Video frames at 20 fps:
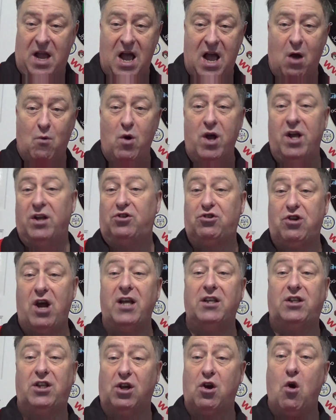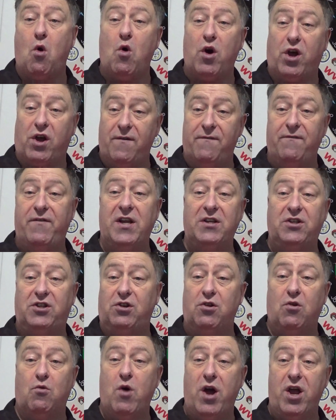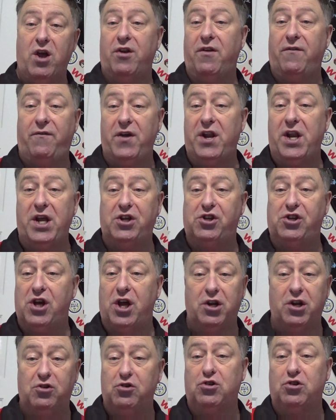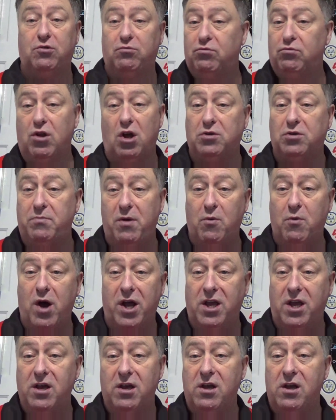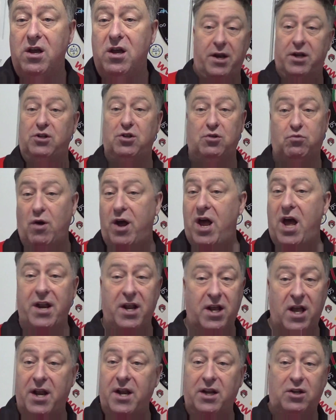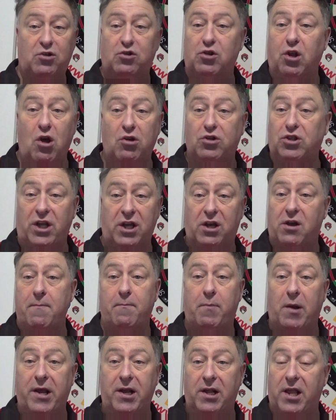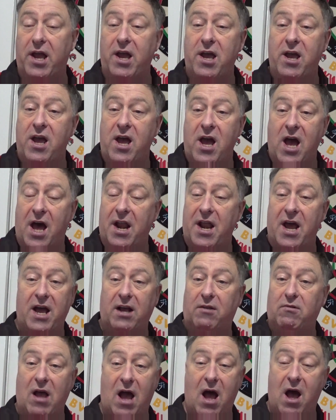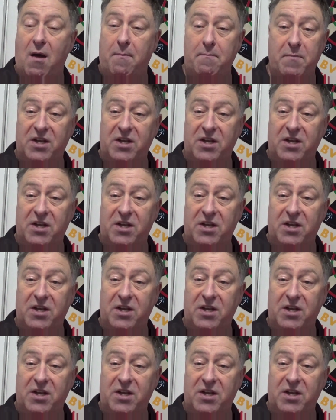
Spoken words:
I tried to go a conventional way on a finish and I just lost my way, and I just went and I just lost it completely, and I